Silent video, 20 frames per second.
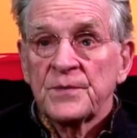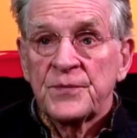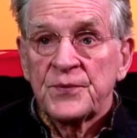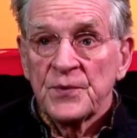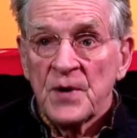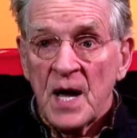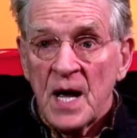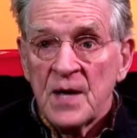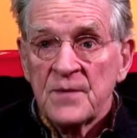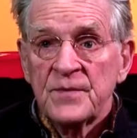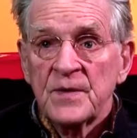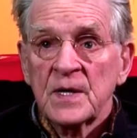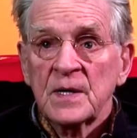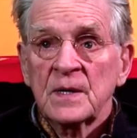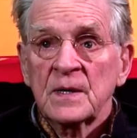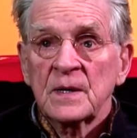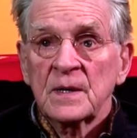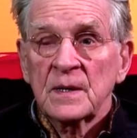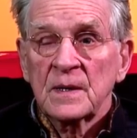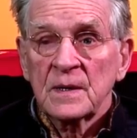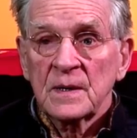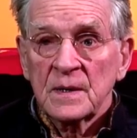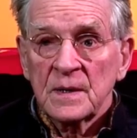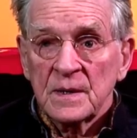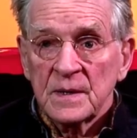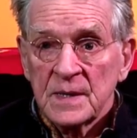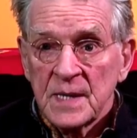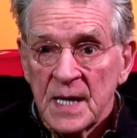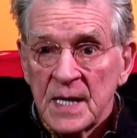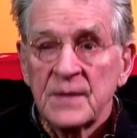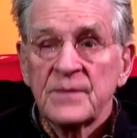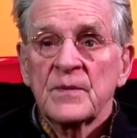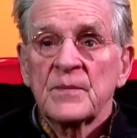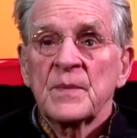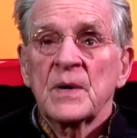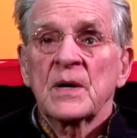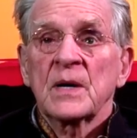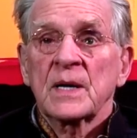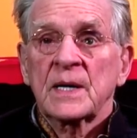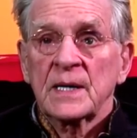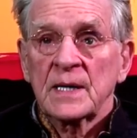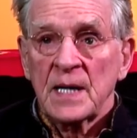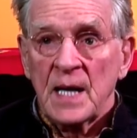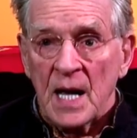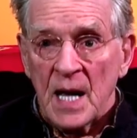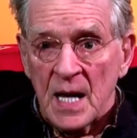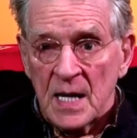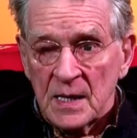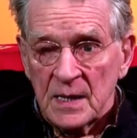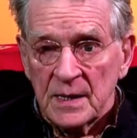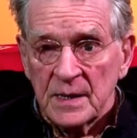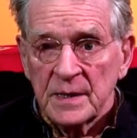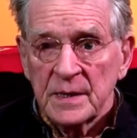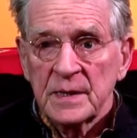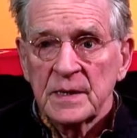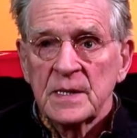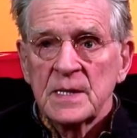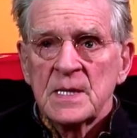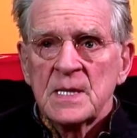a thriving Native American island.